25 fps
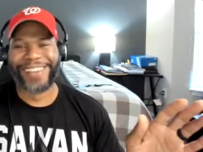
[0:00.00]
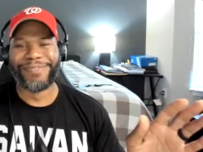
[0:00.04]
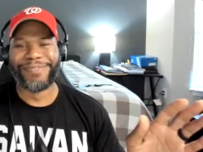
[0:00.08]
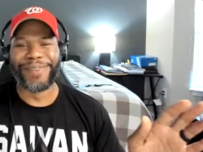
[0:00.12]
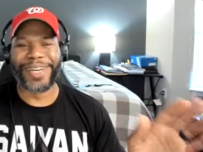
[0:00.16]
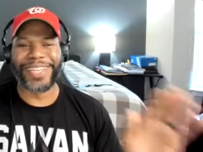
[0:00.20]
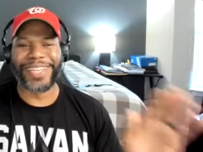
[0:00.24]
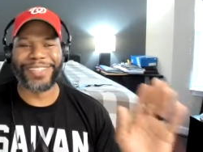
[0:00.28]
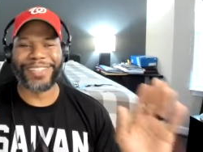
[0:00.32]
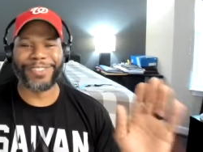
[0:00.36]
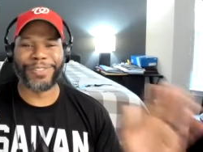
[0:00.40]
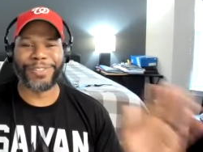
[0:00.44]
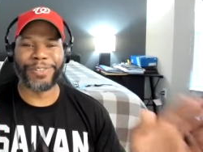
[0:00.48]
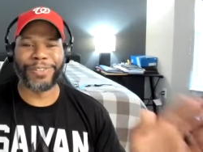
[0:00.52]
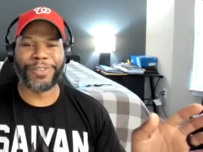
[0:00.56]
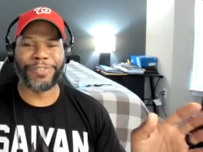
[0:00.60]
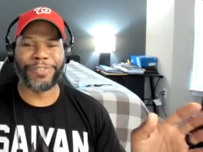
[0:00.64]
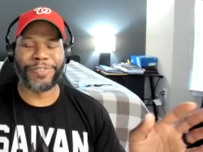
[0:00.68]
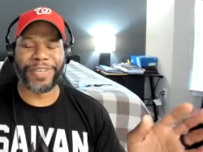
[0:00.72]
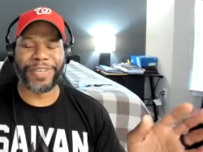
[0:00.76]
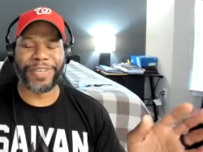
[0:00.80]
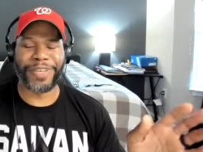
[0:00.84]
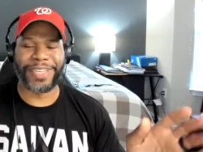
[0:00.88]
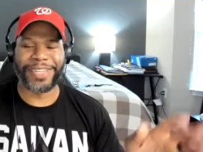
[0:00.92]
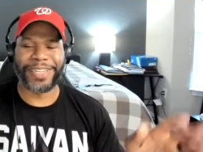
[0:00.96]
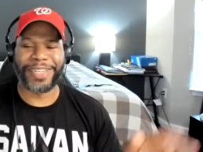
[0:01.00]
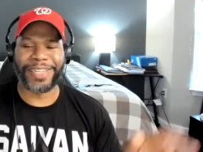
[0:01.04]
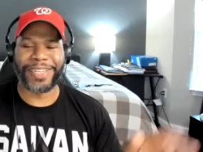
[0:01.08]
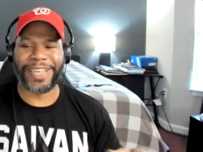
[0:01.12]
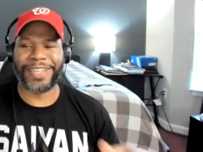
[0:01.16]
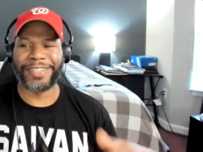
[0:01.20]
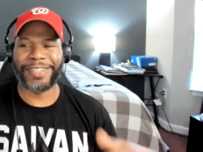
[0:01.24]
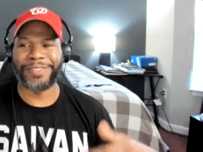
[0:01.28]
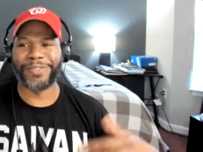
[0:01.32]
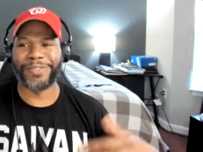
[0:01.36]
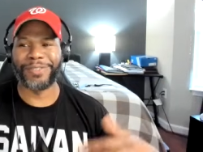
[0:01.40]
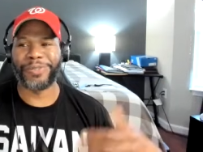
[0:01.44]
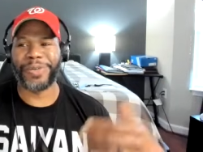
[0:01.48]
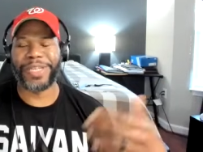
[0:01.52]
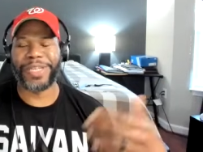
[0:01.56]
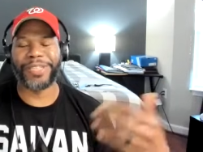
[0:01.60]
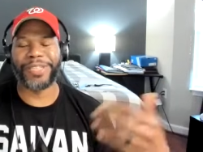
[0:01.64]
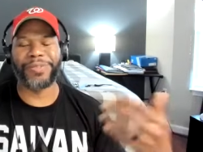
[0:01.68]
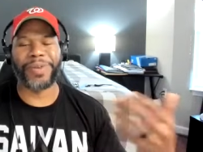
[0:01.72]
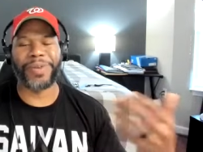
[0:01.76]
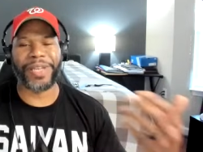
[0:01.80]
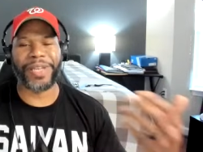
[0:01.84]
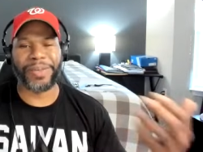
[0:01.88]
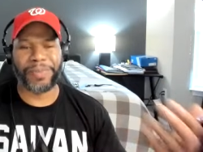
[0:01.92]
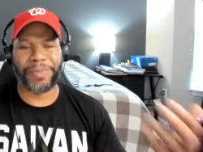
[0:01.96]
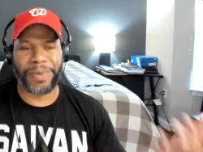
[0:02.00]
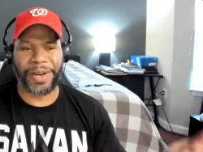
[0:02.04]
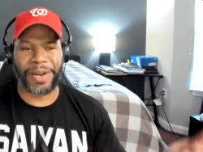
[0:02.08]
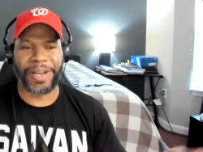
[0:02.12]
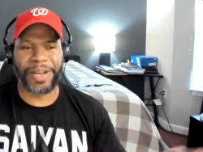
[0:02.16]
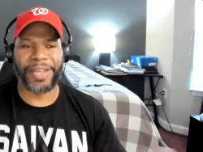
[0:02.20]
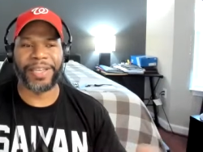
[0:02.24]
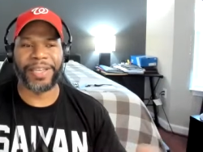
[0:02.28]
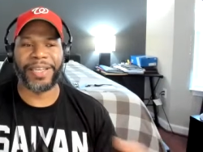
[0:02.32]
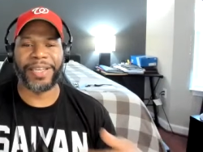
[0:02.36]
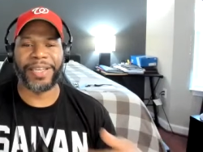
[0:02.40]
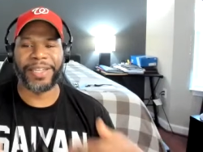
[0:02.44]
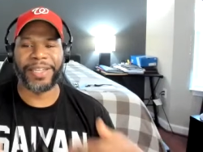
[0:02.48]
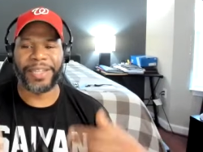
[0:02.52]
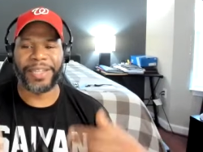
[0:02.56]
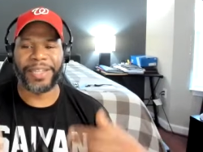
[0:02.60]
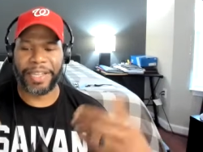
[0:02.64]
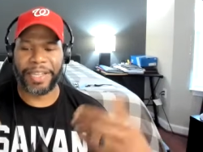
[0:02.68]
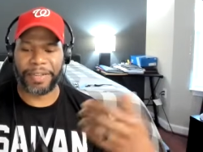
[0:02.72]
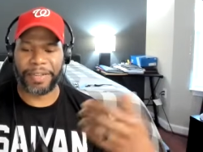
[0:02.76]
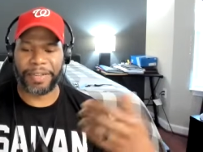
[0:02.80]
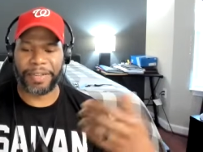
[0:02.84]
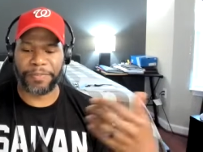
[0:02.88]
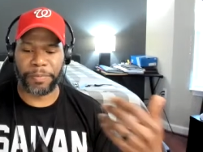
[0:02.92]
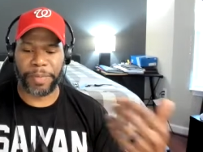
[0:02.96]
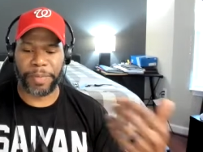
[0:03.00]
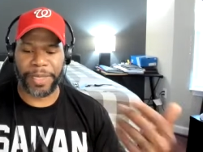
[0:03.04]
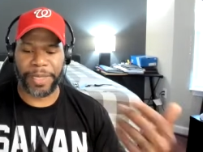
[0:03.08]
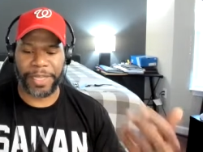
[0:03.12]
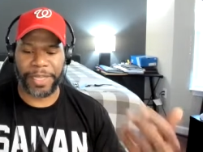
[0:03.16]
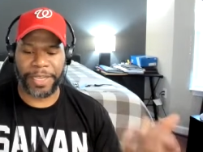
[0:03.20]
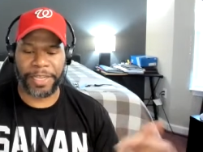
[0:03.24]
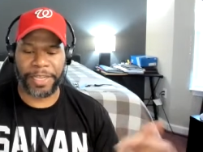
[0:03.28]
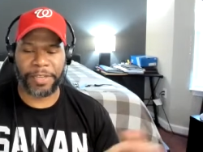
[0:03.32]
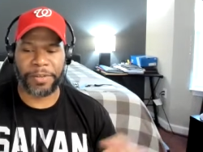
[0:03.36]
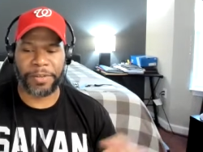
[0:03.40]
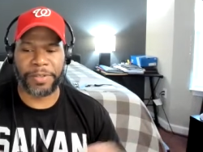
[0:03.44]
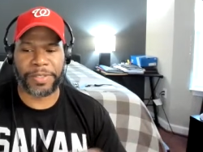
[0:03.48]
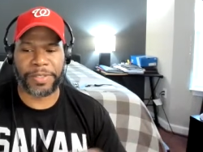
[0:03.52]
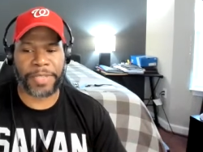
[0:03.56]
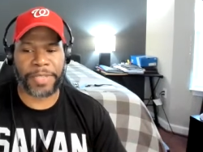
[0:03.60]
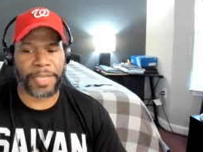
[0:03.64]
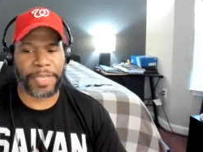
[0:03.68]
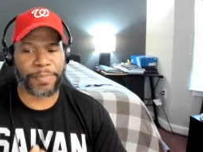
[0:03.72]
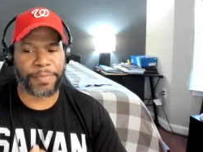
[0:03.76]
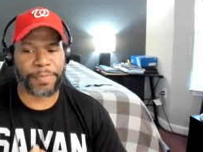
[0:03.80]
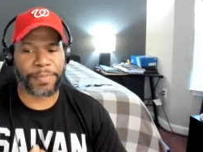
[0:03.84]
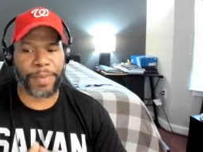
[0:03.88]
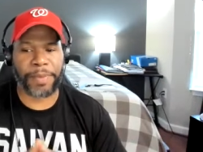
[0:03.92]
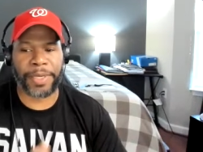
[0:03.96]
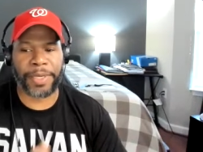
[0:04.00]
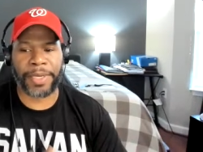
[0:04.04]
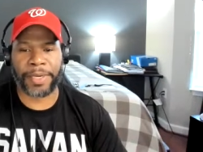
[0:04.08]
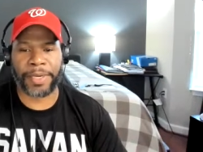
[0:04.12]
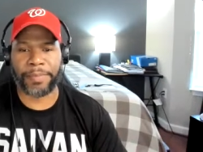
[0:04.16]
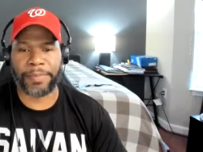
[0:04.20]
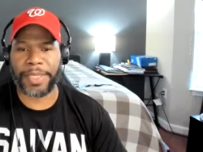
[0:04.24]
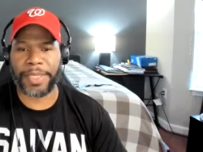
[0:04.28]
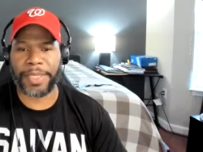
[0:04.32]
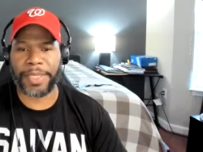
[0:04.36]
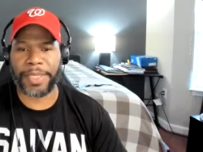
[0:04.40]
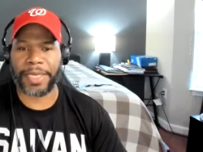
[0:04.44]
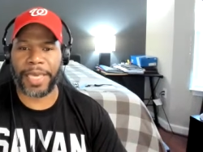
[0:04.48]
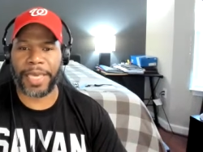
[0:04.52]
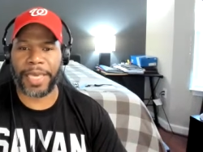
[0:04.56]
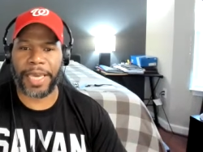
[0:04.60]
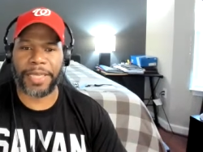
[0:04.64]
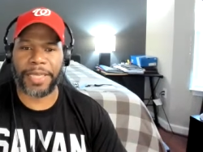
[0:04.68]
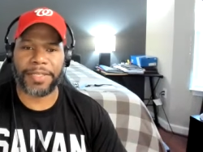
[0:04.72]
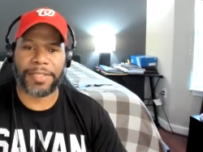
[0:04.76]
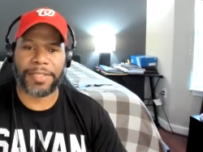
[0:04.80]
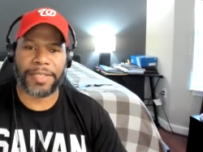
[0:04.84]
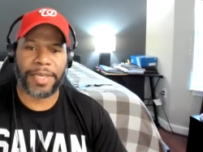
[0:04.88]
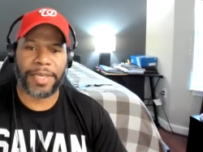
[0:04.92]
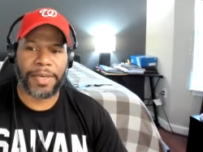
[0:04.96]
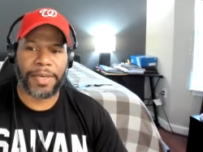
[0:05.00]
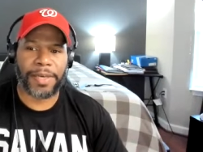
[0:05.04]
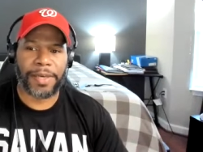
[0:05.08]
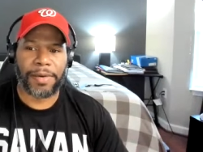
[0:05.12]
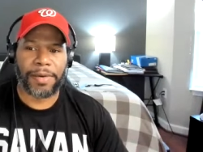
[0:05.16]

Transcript: but in truth, in, in twenty twenty-one and, and for millennials, that's probably going to be the case